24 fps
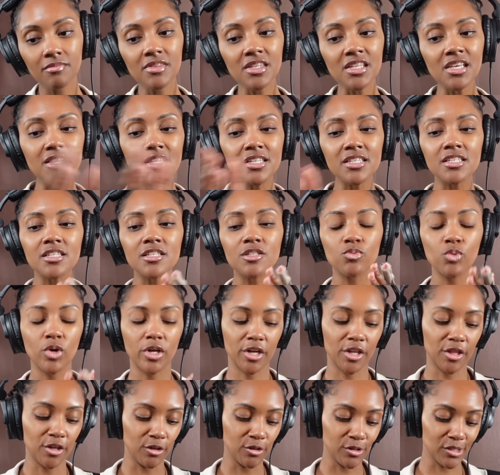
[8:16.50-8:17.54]
This is one of
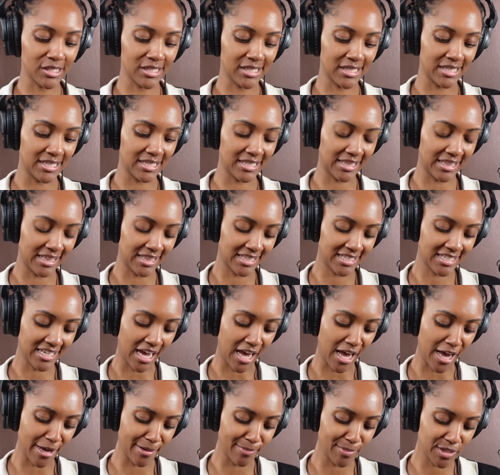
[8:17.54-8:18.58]
those
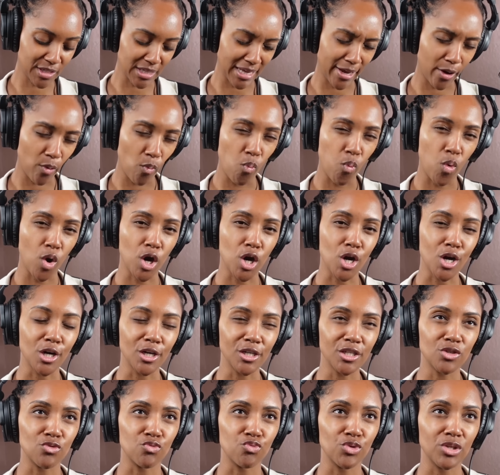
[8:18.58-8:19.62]
times like
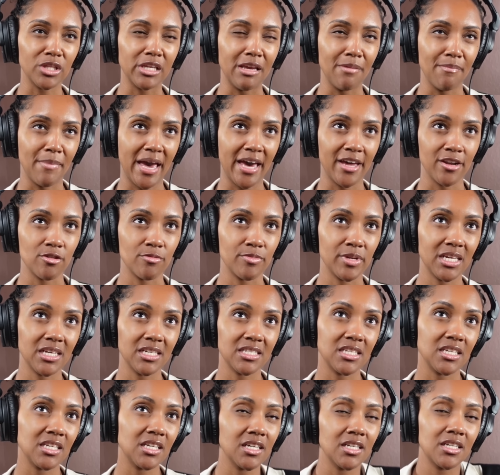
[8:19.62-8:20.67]
words really matter, because
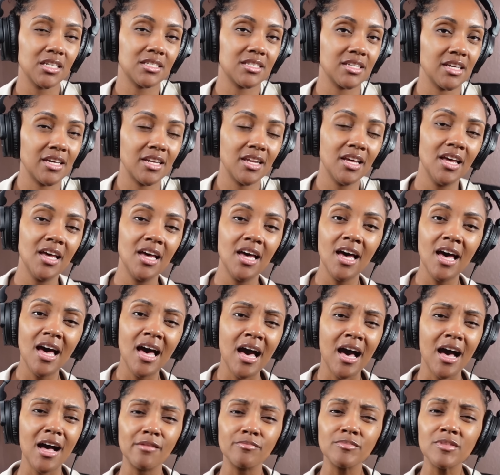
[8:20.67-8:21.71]
he could have said
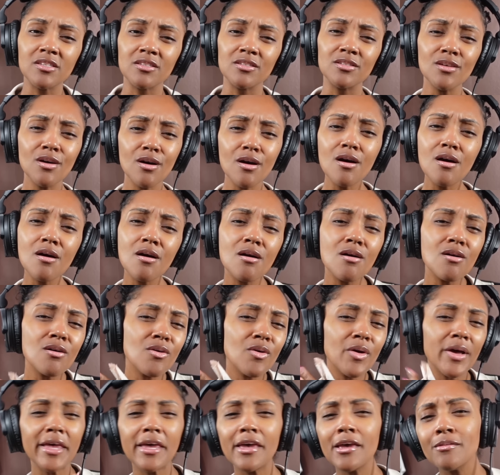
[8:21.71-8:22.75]
I'm so
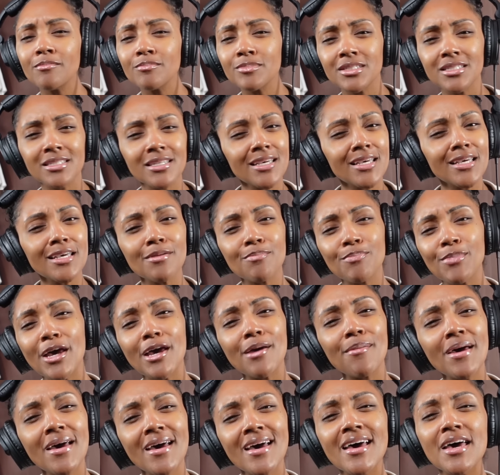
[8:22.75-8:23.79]
empty,
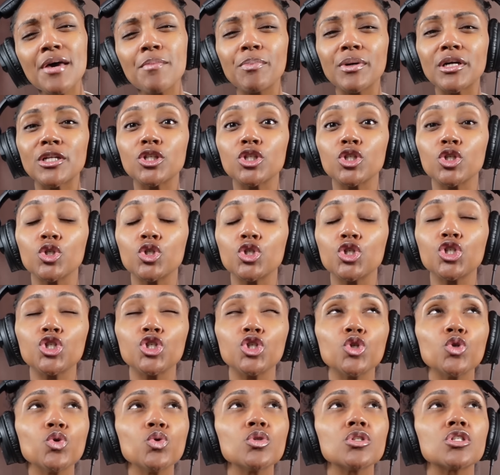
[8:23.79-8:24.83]
baby, but to
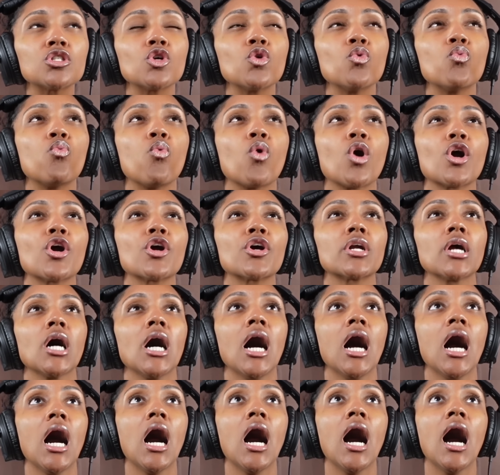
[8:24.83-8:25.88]
choose the word
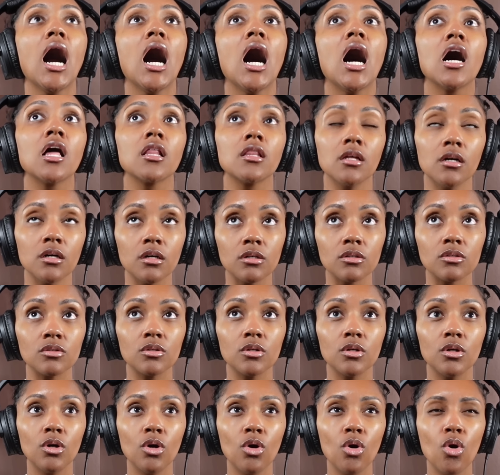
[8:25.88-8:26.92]
hollow
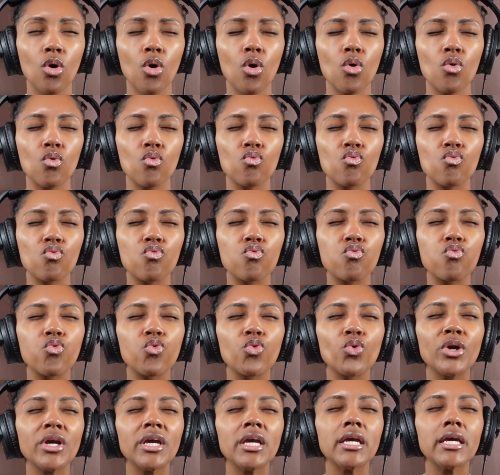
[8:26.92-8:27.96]

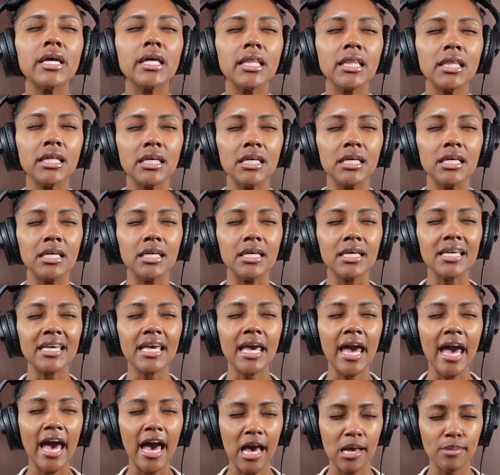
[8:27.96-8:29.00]
really
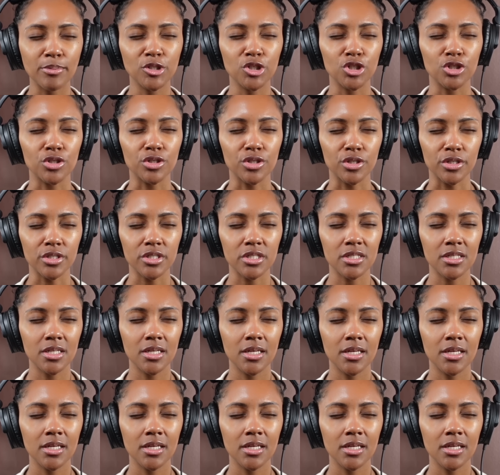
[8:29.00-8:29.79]
captures